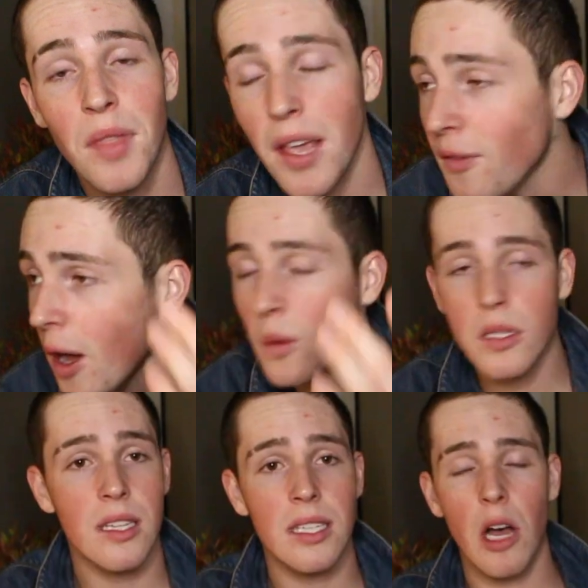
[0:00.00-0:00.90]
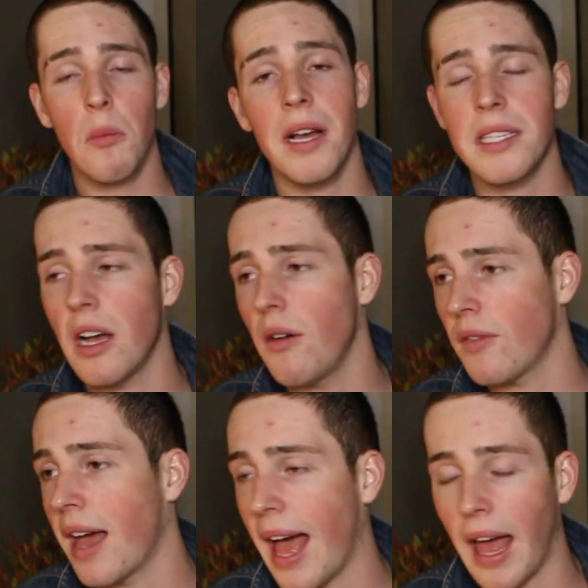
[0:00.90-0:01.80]
If I was to tell
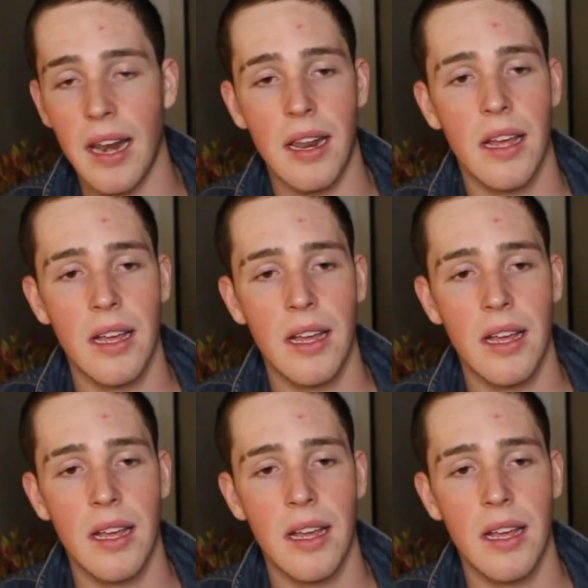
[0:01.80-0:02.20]
myself at